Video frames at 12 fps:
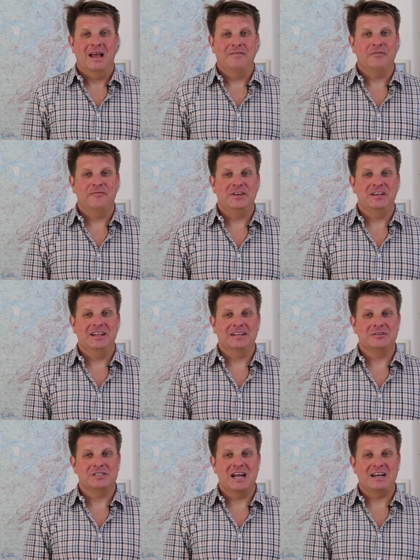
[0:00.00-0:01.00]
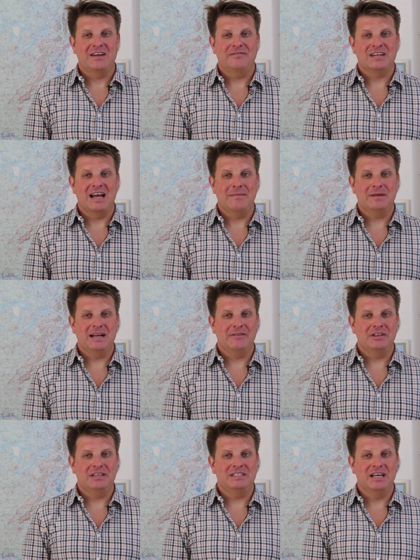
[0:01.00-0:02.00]
Ever feel like there's not enough time to get
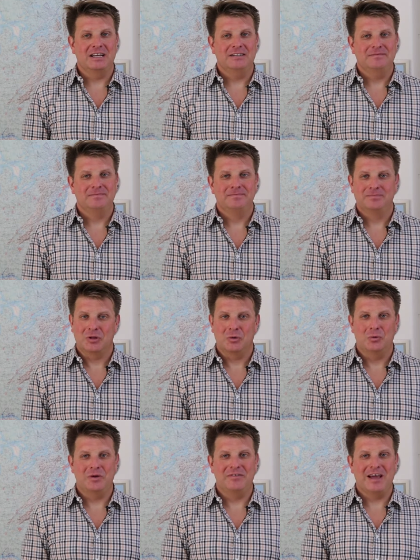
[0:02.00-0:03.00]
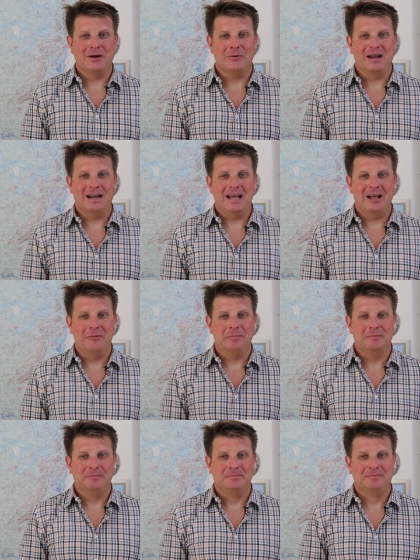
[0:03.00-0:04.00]
everything done? We've got a way to help.